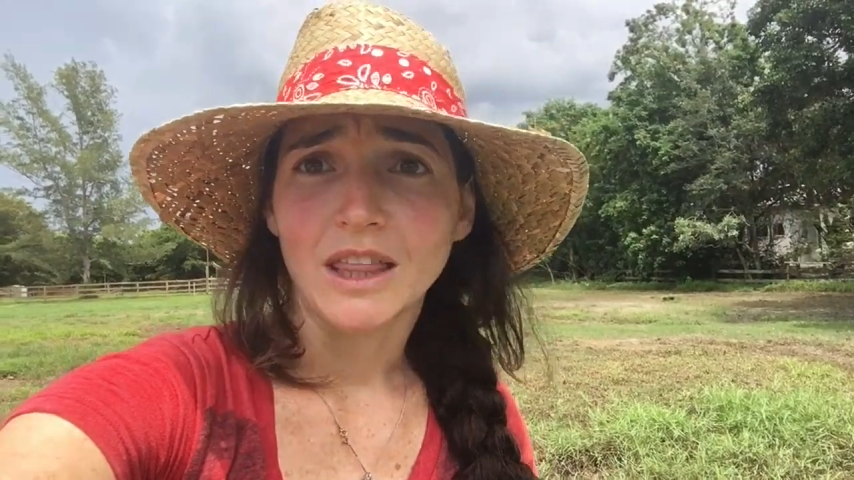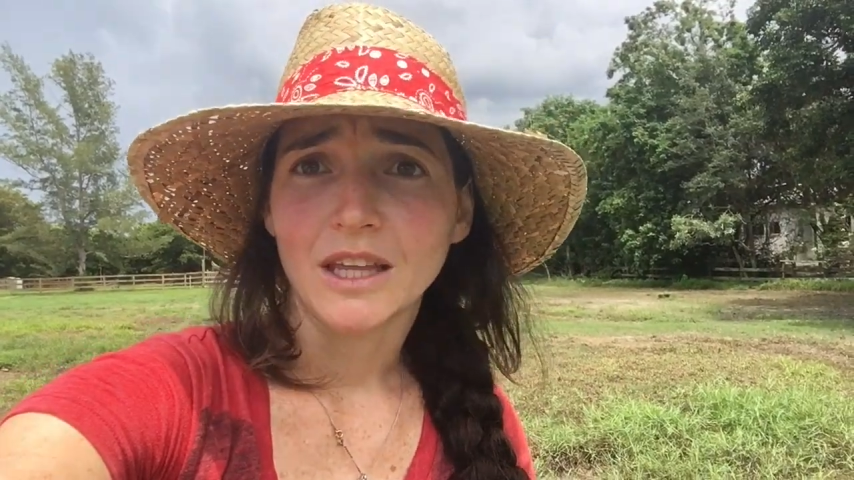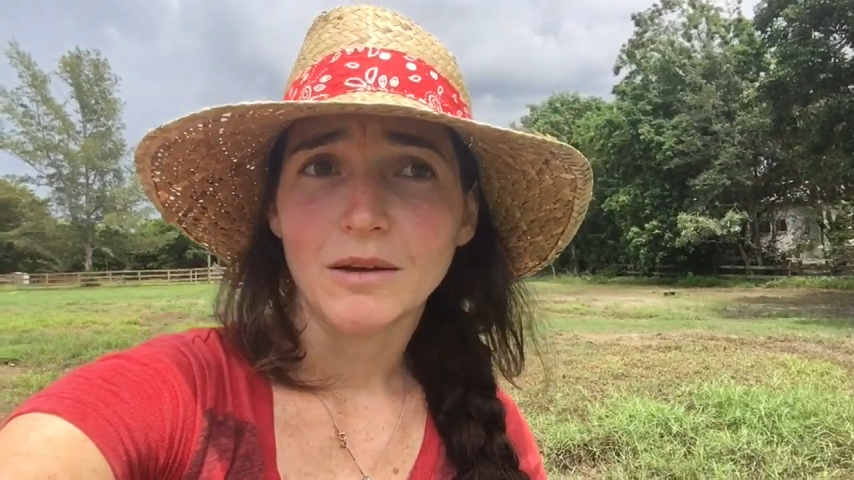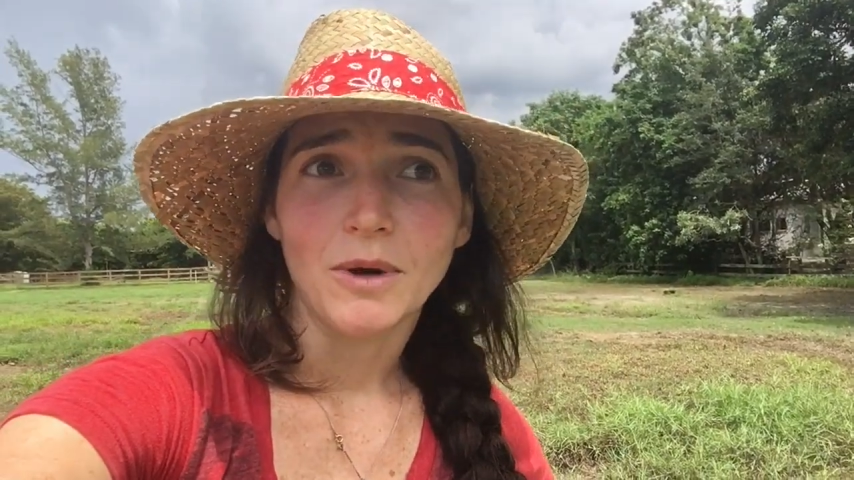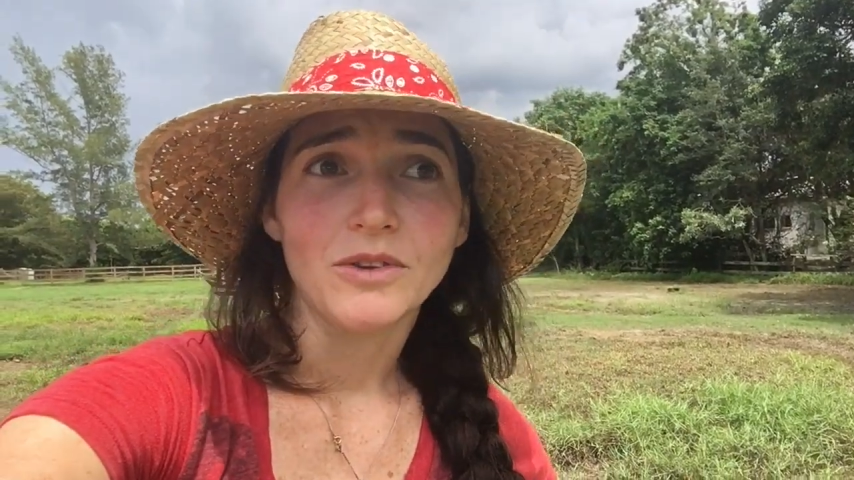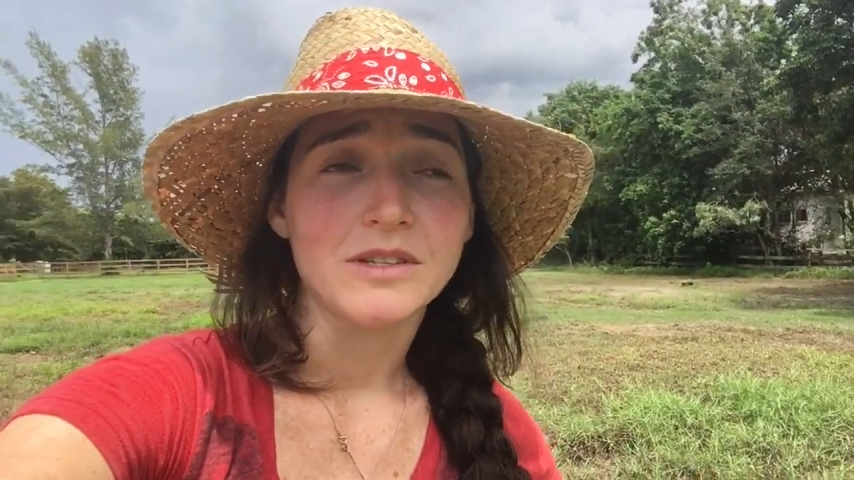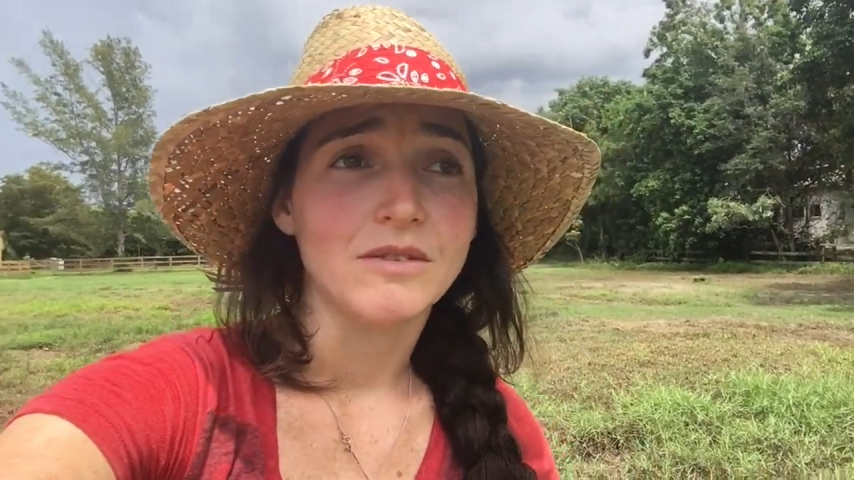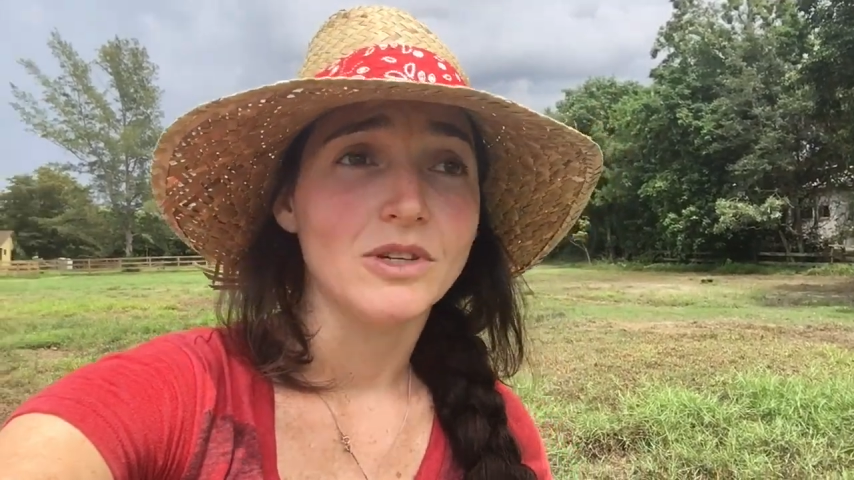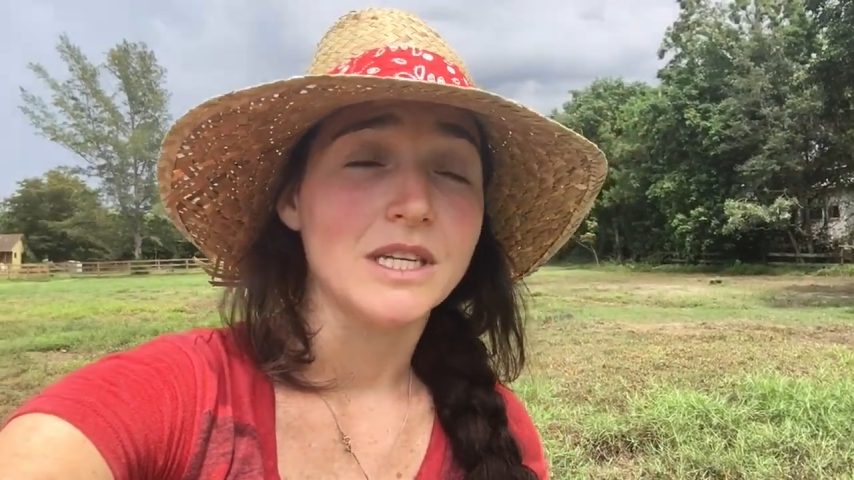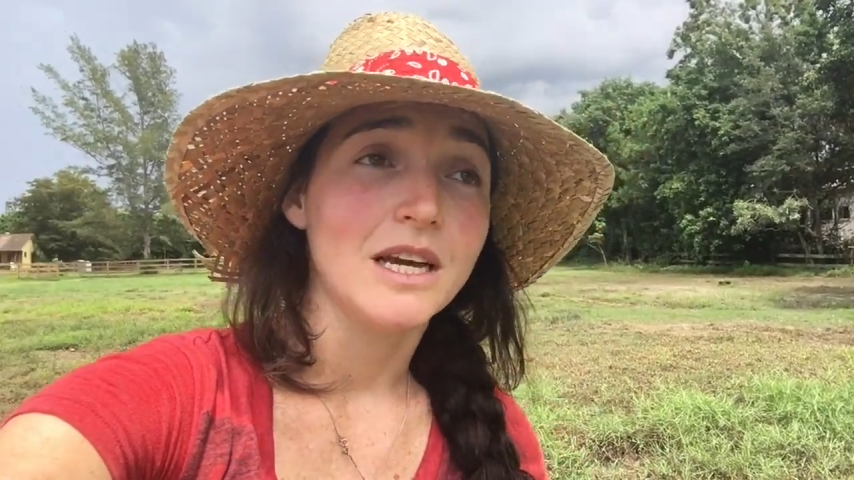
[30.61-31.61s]
think about this
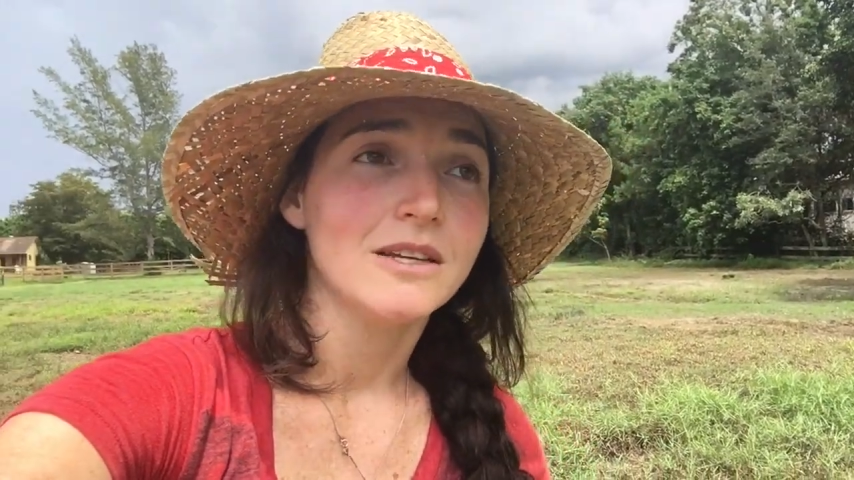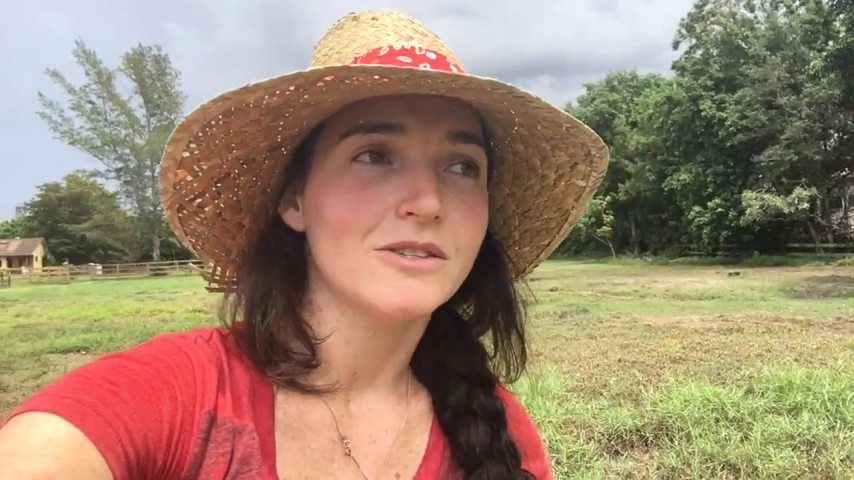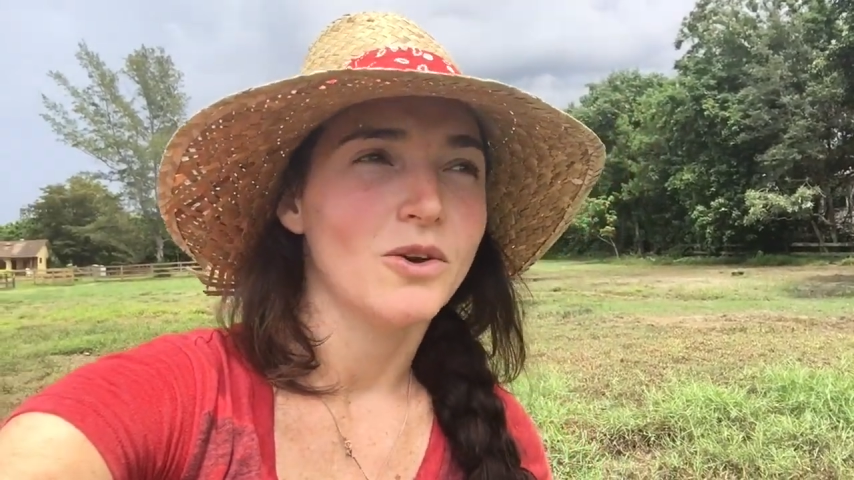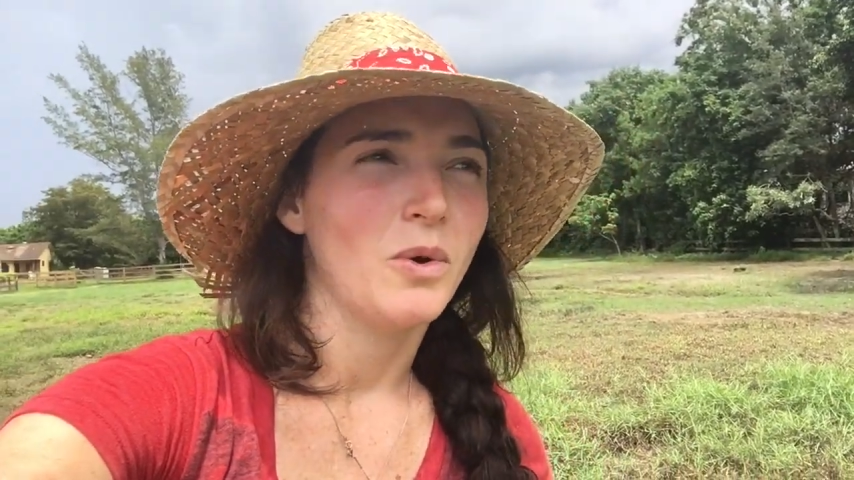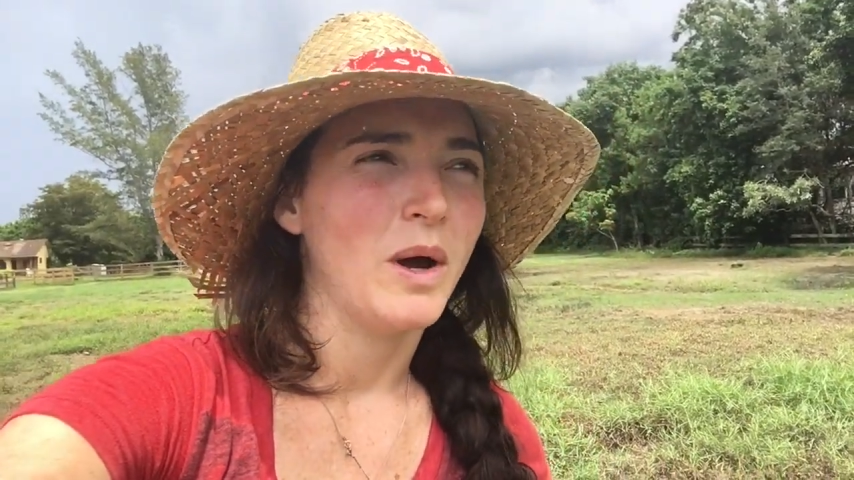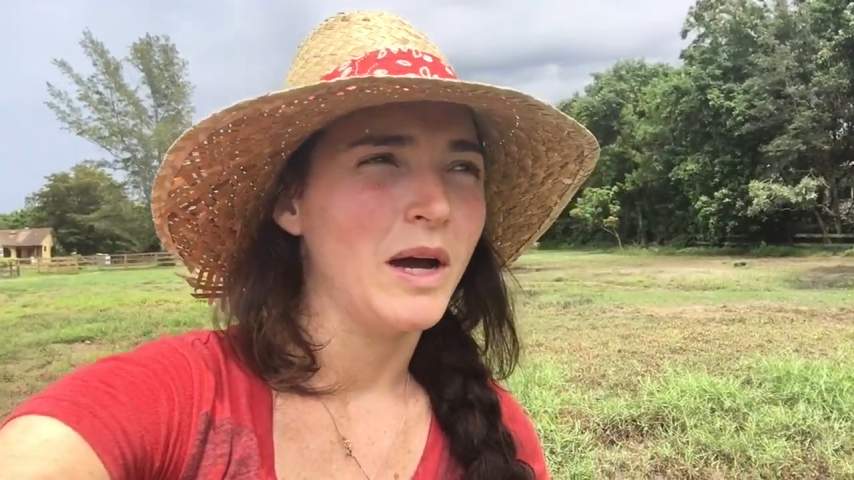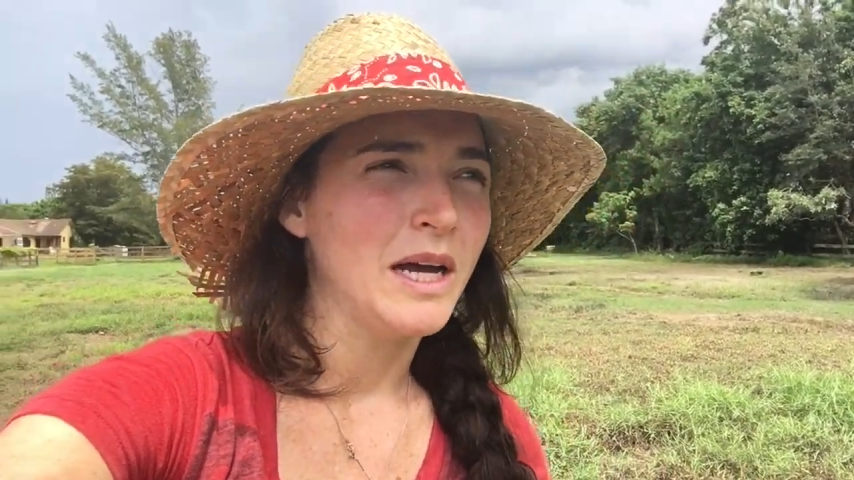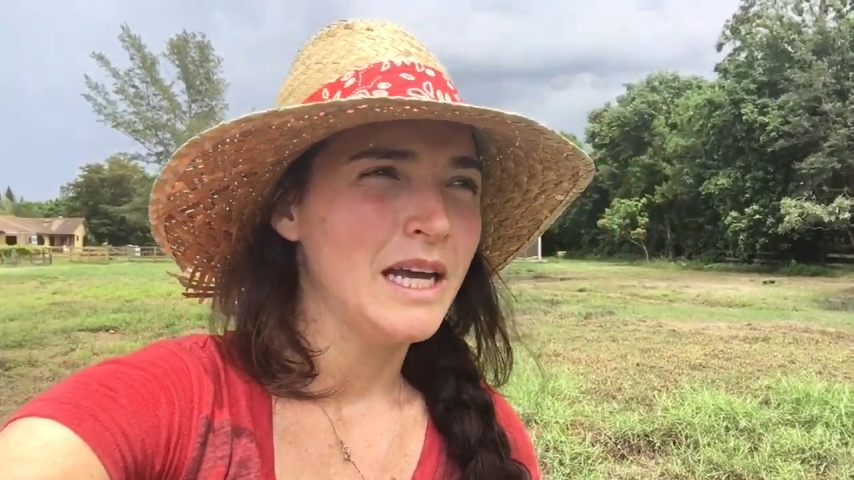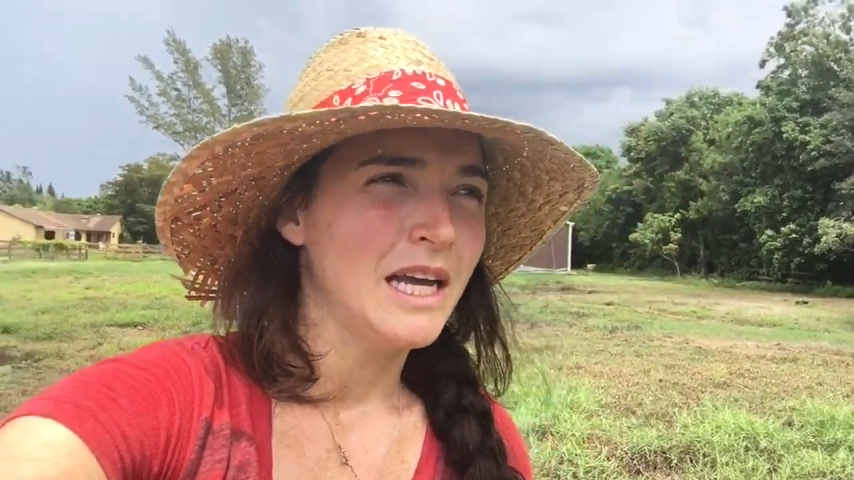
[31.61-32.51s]
every day so uh,